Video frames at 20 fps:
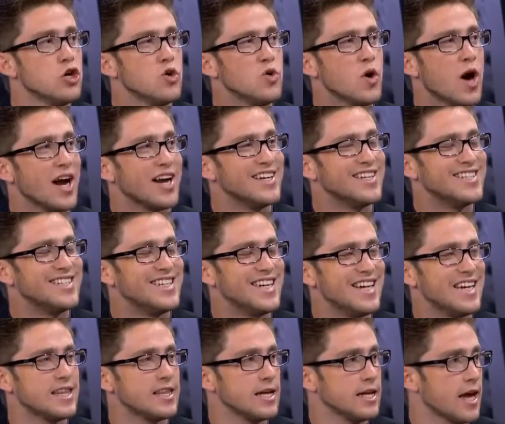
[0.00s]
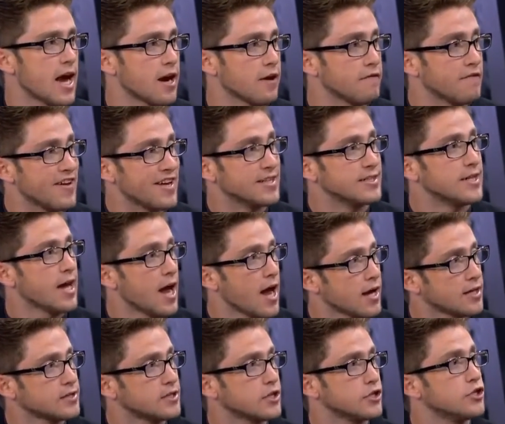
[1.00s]
who I didn't think had a
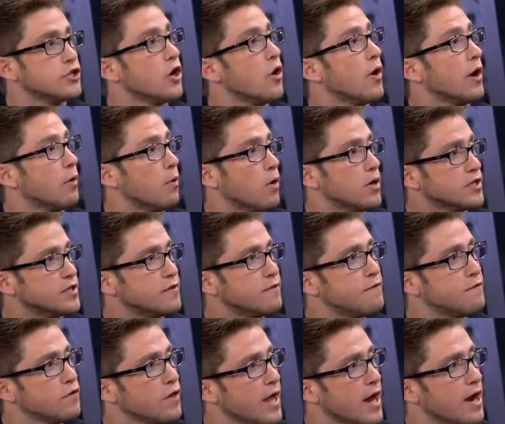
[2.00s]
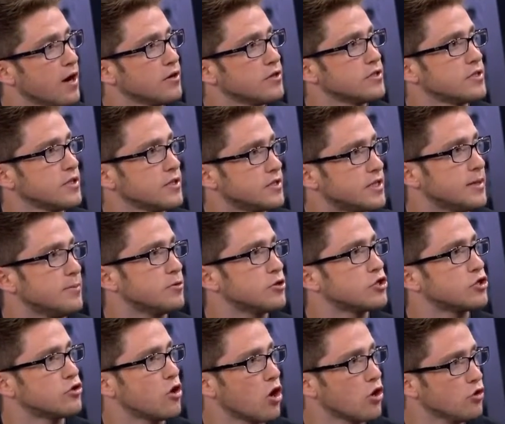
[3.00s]
fantastic showing was Flares. Seemed to
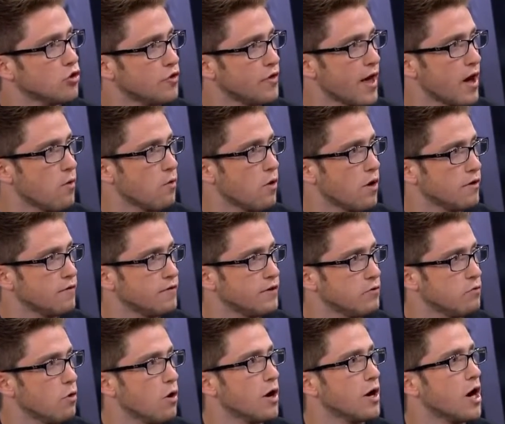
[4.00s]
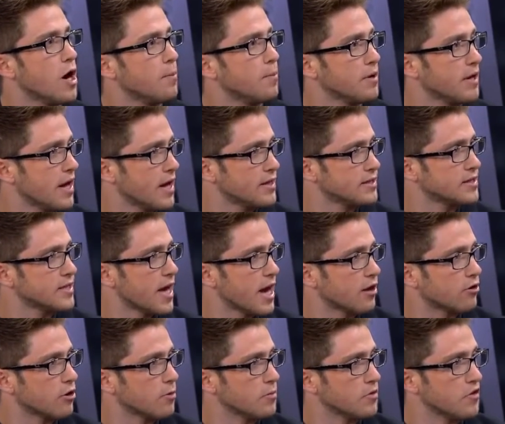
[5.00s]
struggle in that 1v1 up against
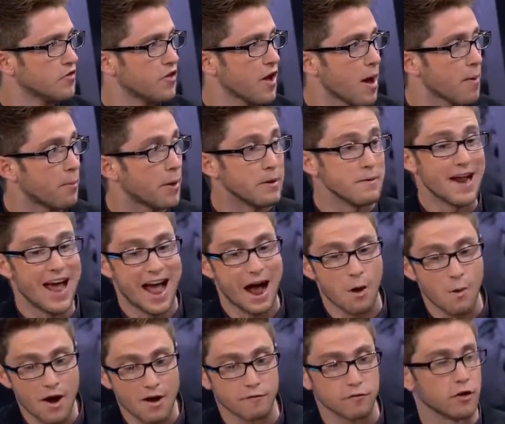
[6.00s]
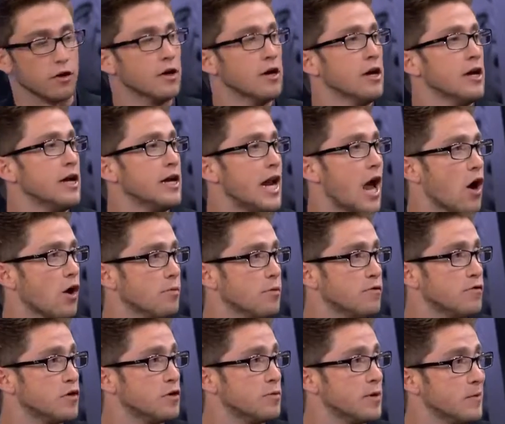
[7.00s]
Hecarim in the top lane. However, now I
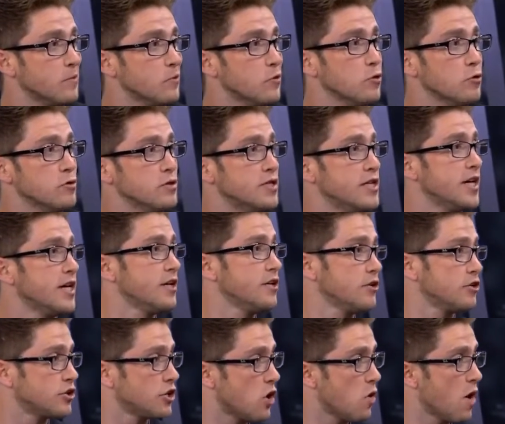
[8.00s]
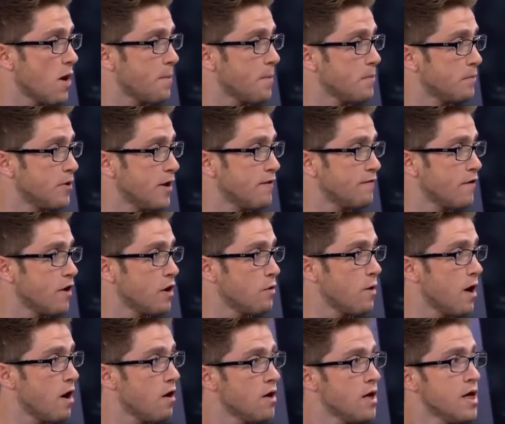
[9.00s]
move to the people who did show up and play very
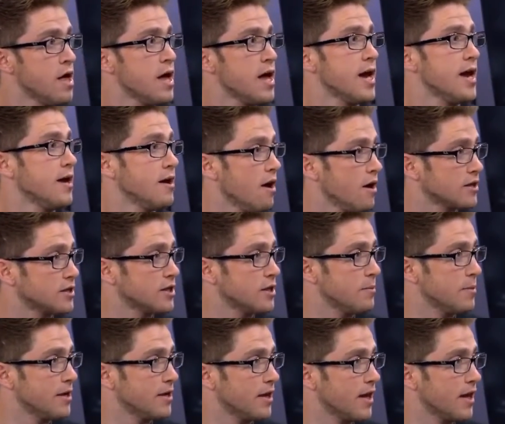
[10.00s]
well. Inox in the mid